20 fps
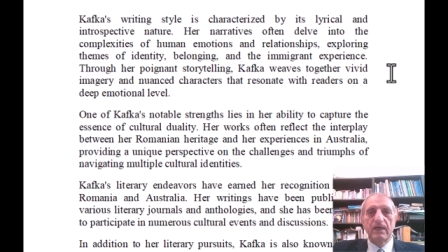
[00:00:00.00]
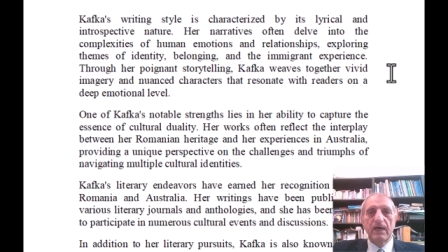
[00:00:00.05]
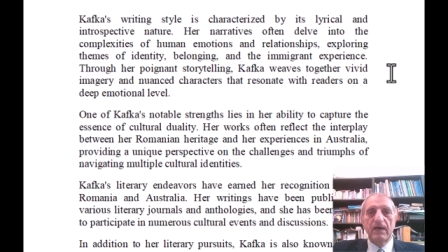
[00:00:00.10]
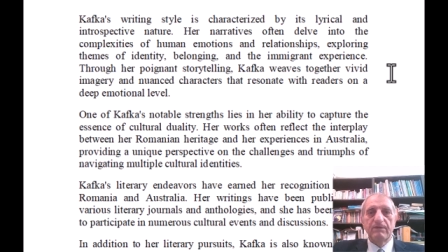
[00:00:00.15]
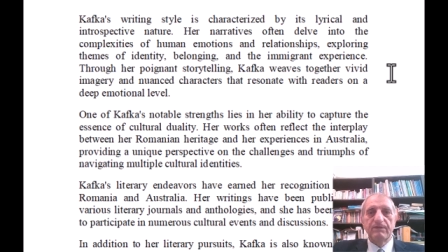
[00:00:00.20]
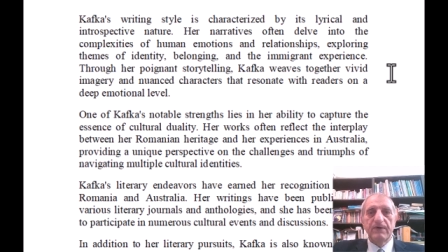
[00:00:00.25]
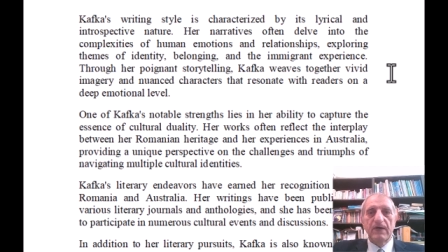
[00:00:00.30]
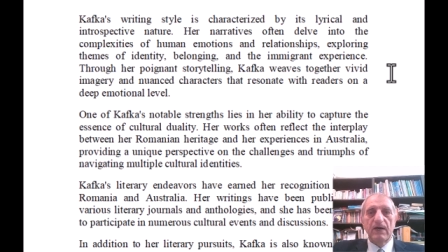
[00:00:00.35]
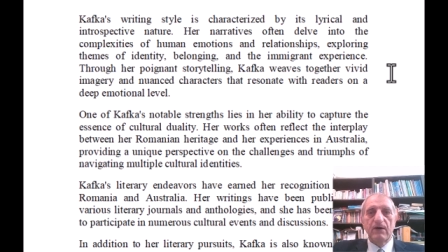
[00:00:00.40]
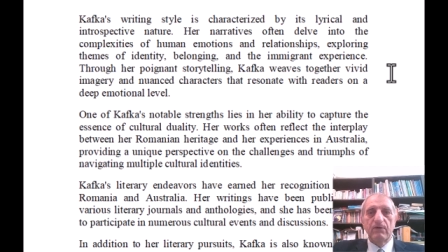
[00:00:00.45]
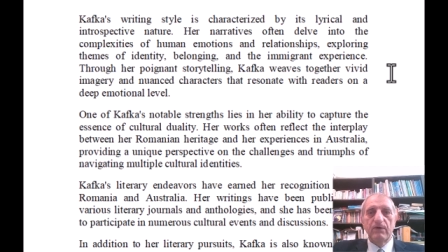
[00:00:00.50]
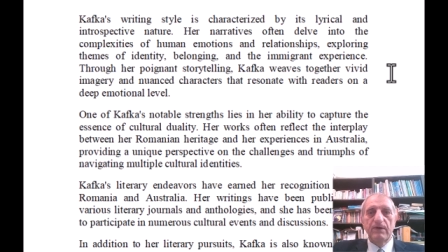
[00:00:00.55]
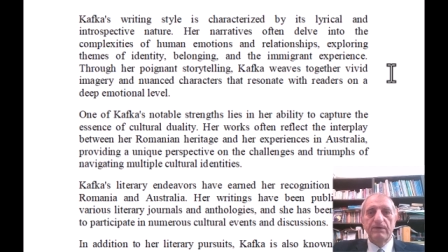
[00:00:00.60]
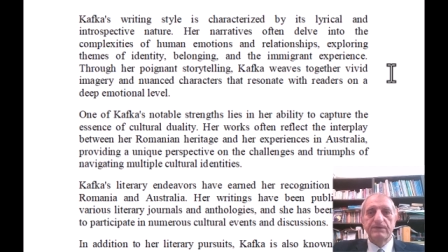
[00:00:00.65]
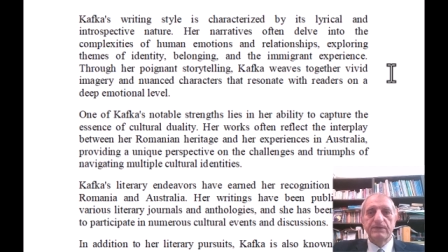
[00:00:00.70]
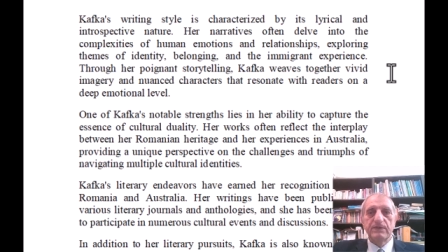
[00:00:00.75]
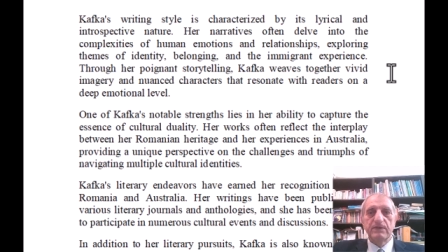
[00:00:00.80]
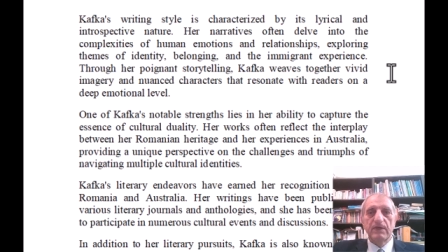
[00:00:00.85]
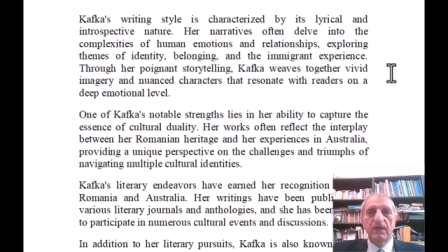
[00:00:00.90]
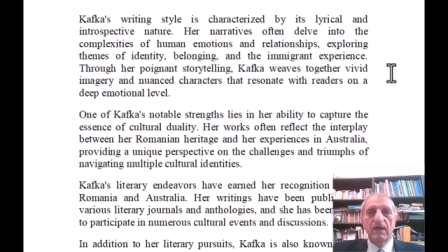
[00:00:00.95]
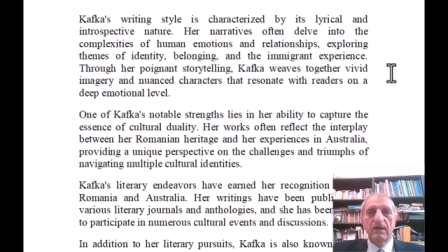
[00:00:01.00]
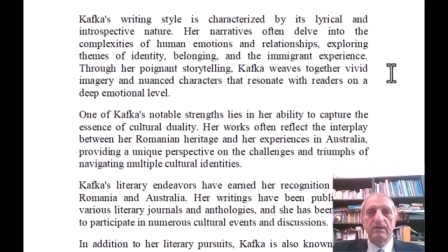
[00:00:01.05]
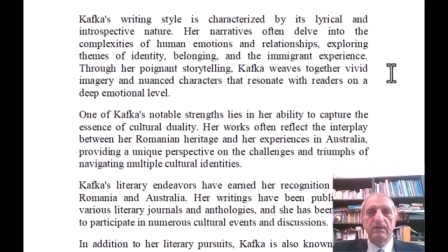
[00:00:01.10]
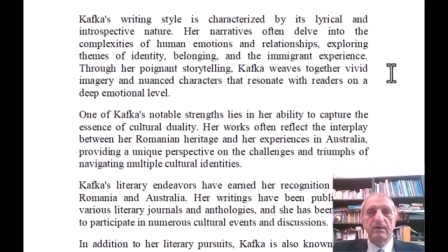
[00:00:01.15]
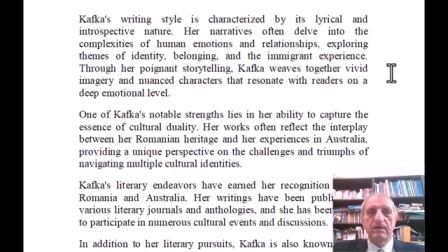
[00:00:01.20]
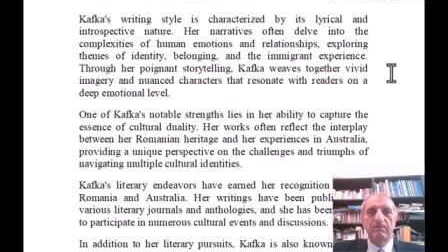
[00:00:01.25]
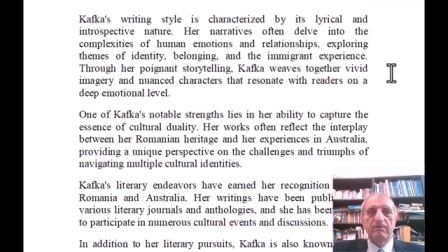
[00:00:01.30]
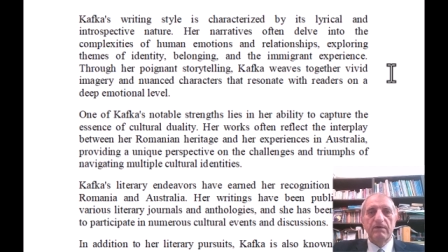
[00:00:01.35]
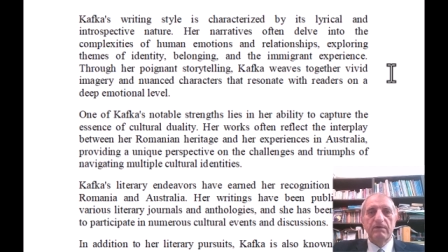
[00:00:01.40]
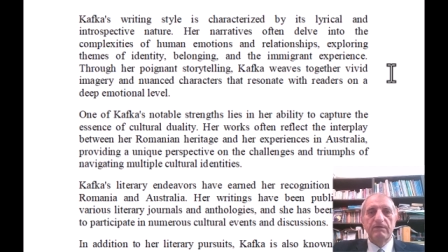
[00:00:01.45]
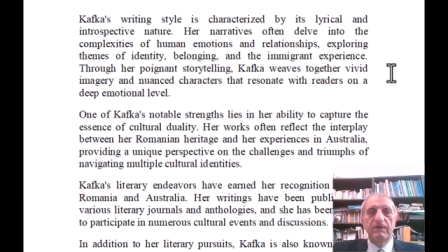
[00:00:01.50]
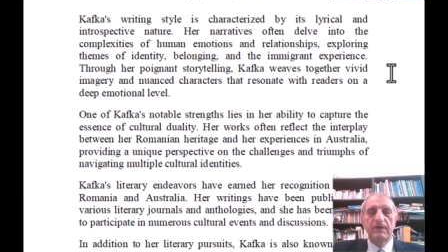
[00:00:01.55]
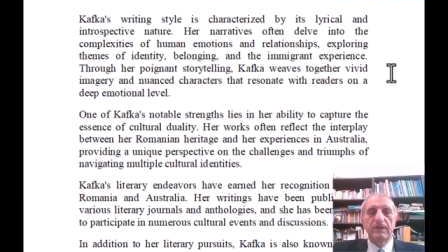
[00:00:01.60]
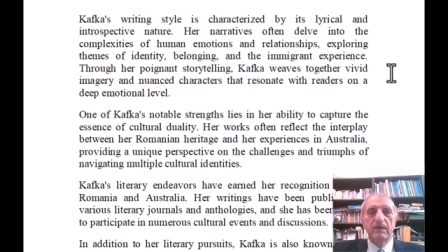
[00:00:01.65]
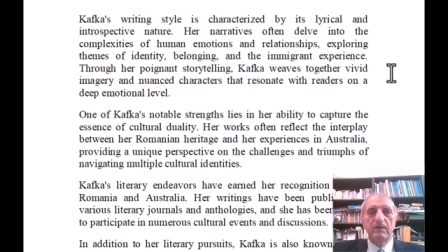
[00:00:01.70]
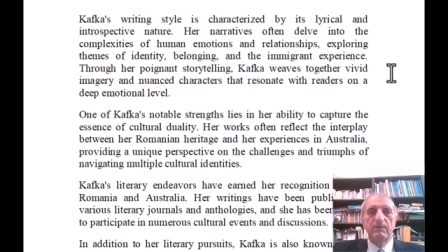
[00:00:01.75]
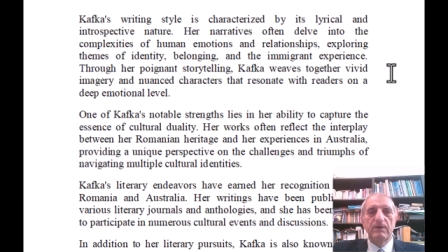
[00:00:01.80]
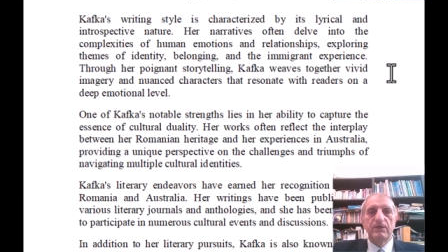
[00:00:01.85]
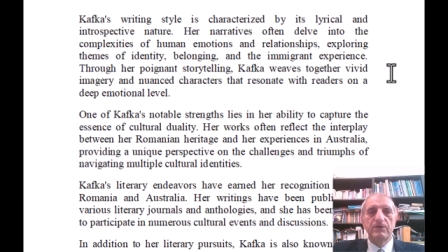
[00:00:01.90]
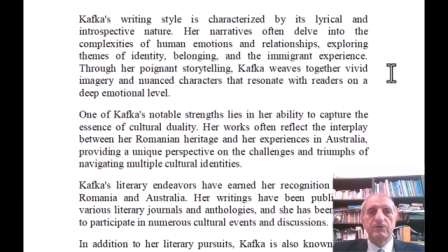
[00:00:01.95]
Kafka weaves together vivid
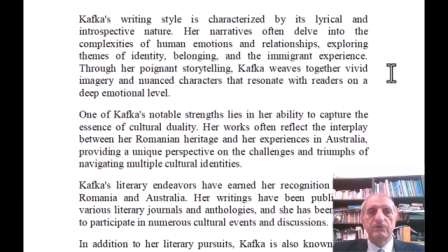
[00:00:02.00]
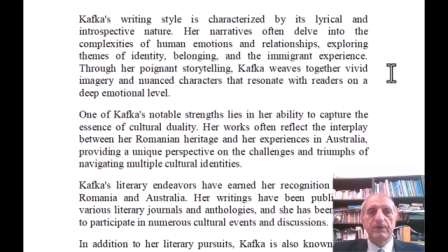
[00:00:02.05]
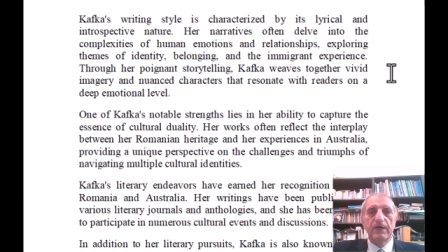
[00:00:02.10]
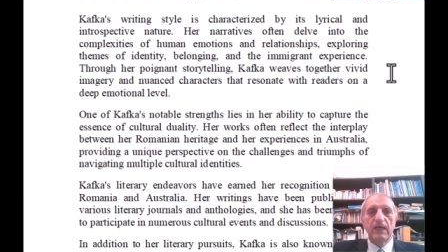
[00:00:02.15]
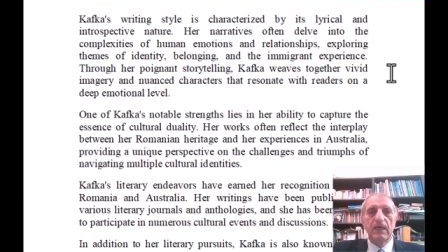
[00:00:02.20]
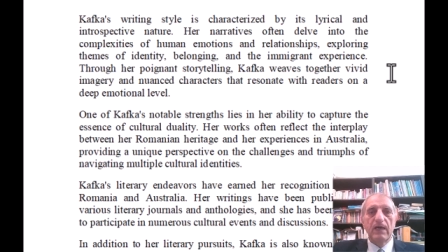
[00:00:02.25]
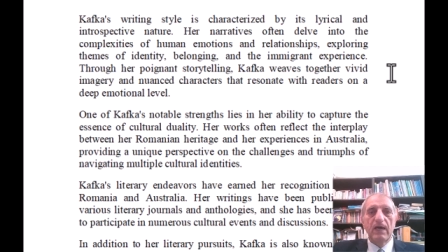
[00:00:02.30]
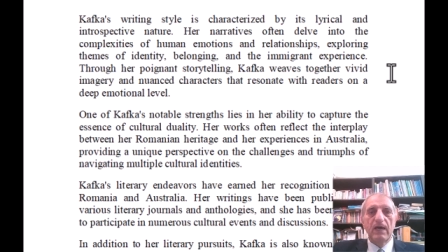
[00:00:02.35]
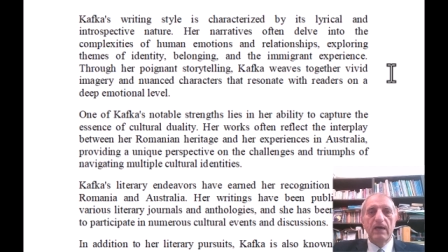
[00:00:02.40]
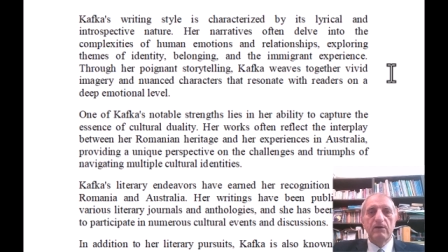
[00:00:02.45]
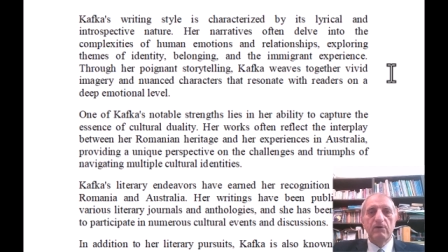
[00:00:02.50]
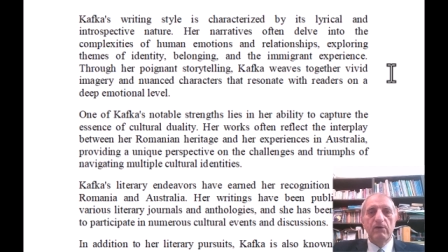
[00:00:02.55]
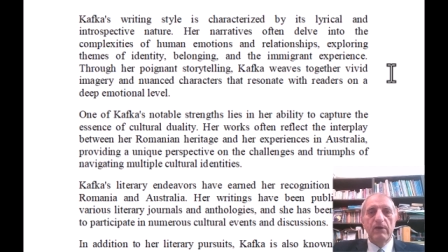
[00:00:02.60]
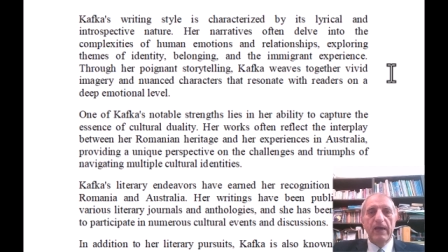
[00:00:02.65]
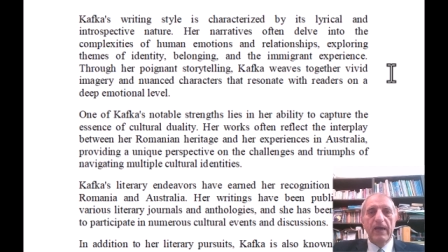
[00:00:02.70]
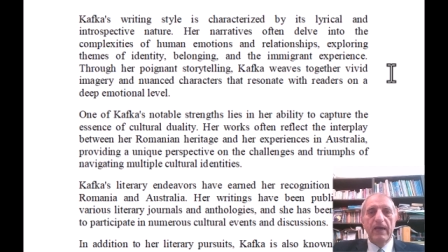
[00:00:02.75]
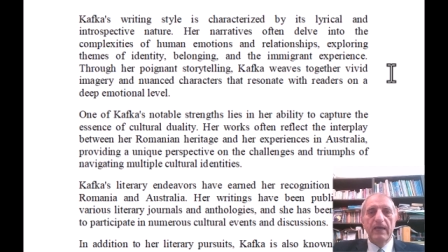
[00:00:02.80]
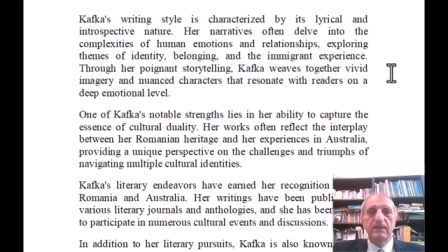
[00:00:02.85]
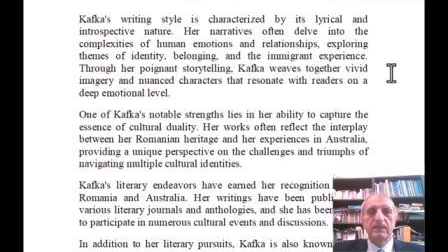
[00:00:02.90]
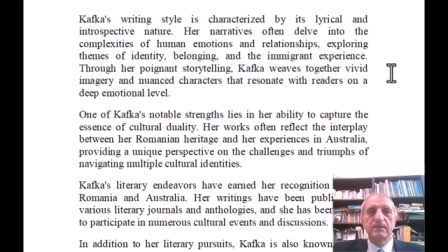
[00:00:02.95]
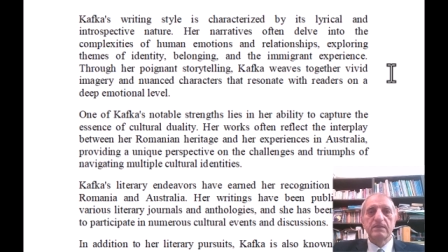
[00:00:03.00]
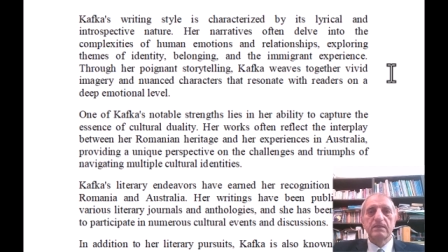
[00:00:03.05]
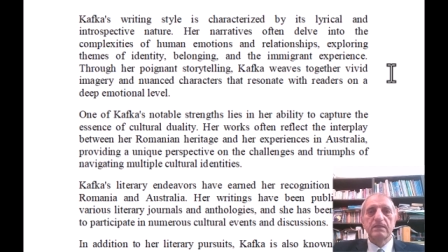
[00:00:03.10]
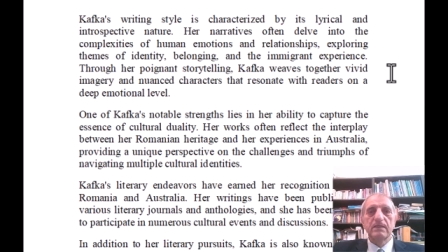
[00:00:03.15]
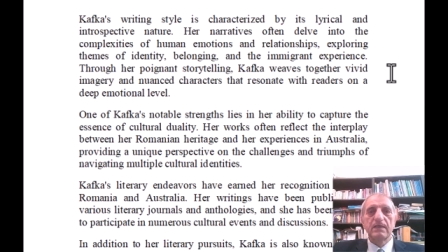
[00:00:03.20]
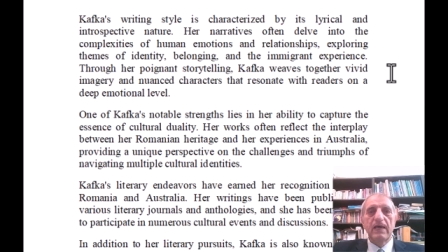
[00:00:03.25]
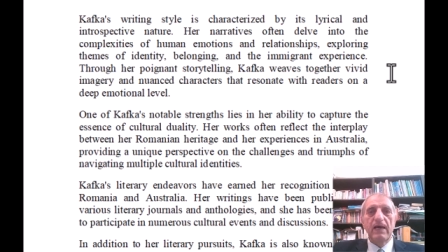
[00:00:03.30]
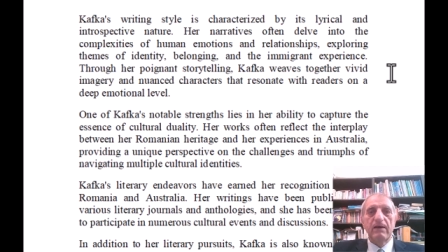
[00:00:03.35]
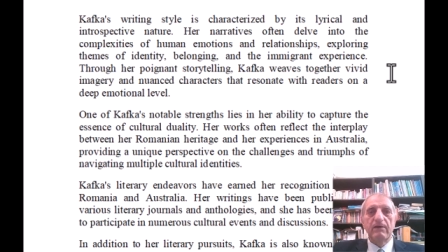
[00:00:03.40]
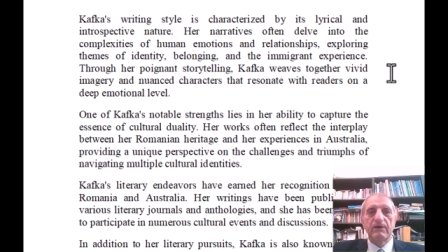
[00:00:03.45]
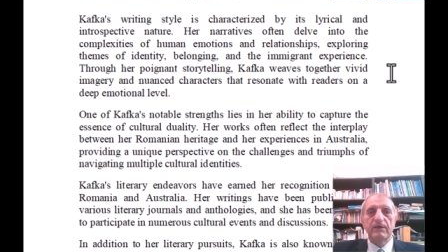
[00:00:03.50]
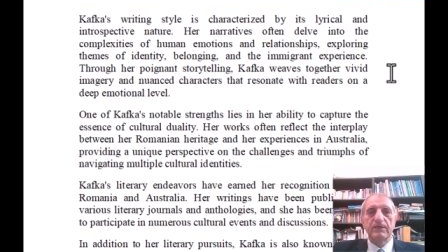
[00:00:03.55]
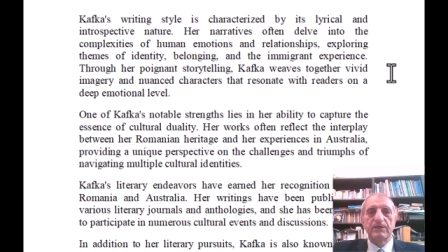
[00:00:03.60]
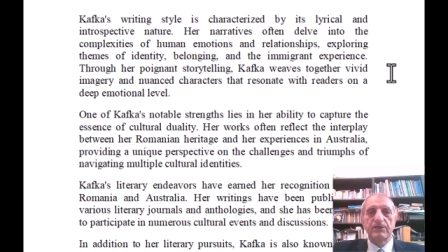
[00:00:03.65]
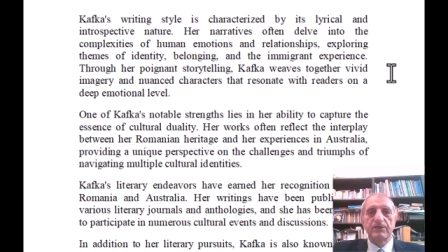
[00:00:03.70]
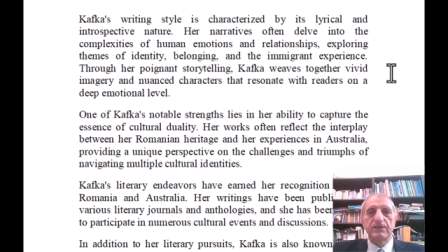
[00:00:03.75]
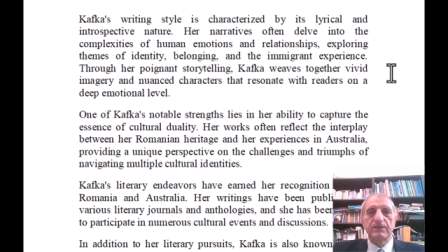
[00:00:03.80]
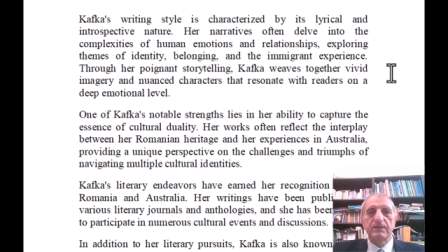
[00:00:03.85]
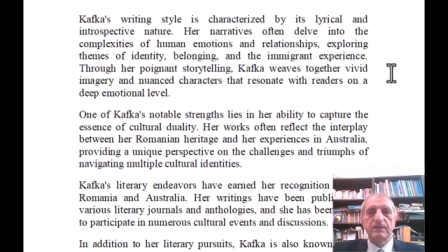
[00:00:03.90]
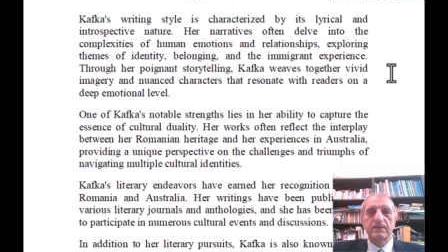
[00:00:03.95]
imagery and nuanced
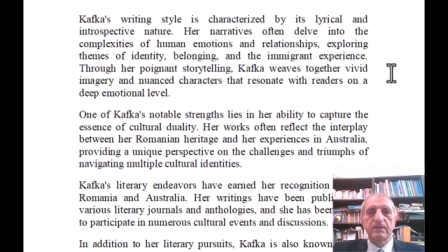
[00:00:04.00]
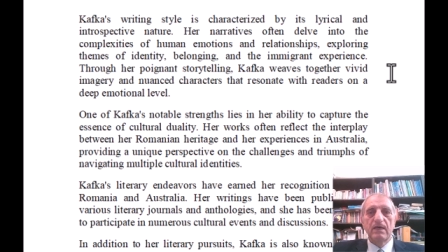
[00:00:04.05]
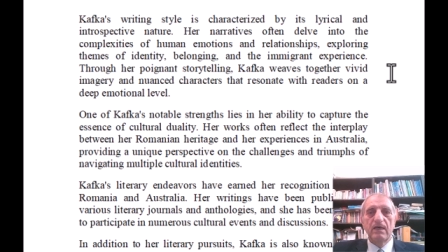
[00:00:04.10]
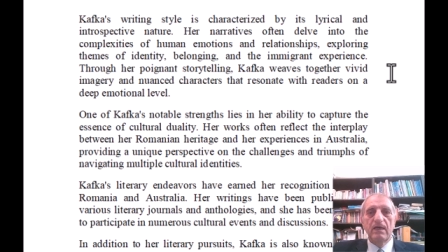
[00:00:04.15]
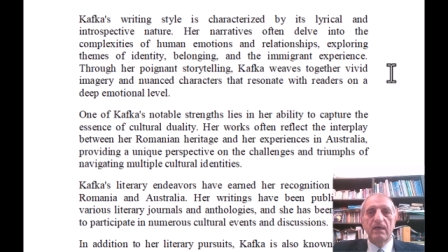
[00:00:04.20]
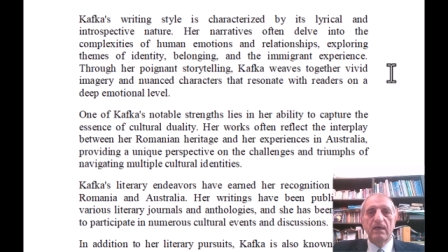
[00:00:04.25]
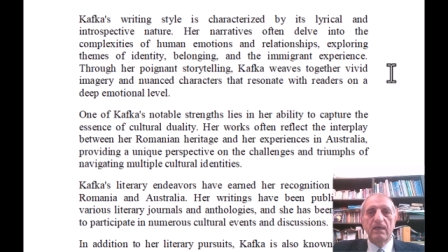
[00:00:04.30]
characters